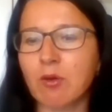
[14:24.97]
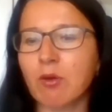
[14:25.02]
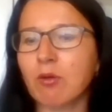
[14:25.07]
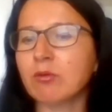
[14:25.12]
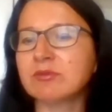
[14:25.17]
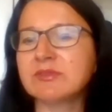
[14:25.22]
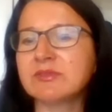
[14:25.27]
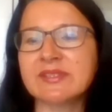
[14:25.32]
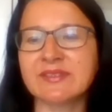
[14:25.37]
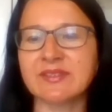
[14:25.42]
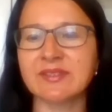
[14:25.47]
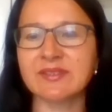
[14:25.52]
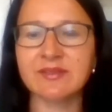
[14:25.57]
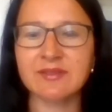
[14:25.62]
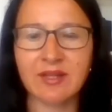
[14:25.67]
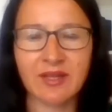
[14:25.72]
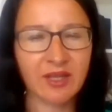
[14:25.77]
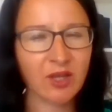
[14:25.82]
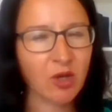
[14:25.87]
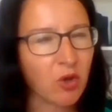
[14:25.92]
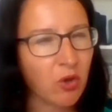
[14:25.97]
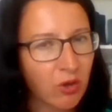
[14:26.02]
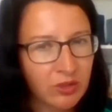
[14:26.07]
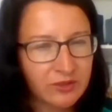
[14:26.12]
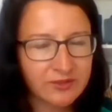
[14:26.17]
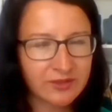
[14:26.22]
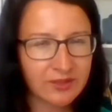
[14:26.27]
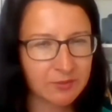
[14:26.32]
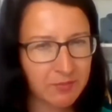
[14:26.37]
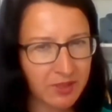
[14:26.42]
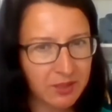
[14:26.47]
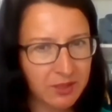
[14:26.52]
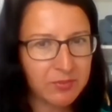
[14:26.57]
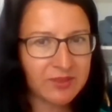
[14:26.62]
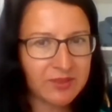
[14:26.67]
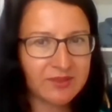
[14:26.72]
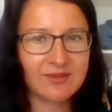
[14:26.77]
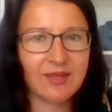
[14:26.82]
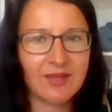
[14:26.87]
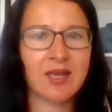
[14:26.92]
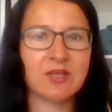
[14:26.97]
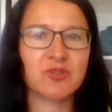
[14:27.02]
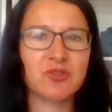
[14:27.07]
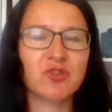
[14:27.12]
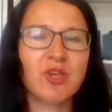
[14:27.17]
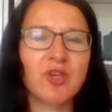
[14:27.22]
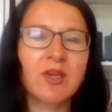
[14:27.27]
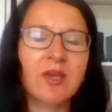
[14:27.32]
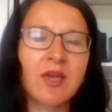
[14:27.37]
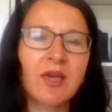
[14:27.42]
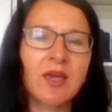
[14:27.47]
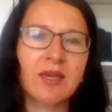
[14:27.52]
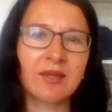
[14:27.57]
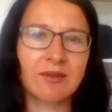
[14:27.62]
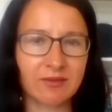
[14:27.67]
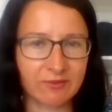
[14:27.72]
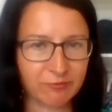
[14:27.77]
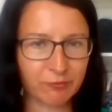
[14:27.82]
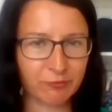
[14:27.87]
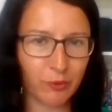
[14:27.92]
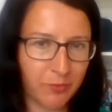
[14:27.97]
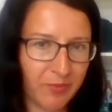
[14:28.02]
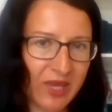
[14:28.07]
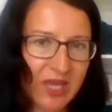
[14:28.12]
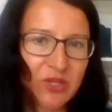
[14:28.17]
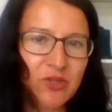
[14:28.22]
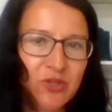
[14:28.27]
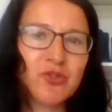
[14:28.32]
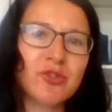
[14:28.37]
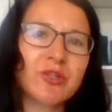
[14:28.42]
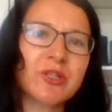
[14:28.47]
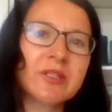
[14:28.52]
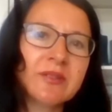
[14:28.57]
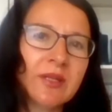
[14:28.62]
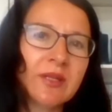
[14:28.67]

oh, this is like cotton, maybe touch for men's shirt.